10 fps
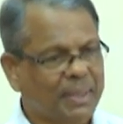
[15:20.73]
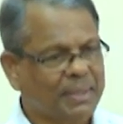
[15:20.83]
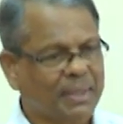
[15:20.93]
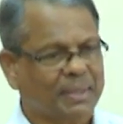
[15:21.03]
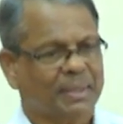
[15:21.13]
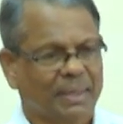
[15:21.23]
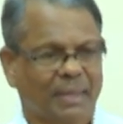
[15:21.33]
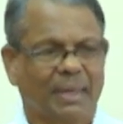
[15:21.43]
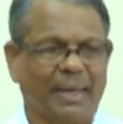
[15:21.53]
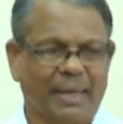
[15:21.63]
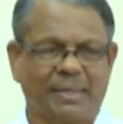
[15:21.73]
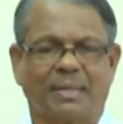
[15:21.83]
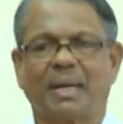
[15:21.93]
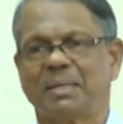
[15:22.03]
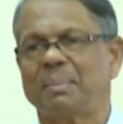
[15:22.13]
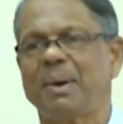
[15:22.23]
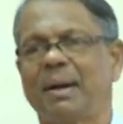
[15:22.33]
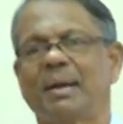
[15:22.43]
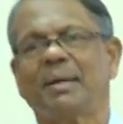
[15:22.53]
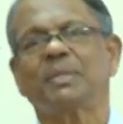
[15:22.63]
this is S.
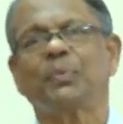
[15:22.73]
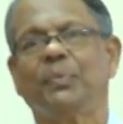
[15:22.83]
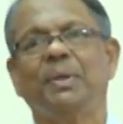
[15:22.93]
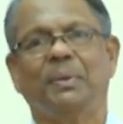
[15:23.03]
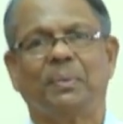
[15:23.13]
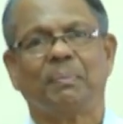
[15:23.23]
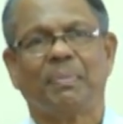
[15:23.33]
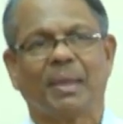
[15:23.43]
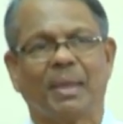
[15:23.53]
Tachibana's view.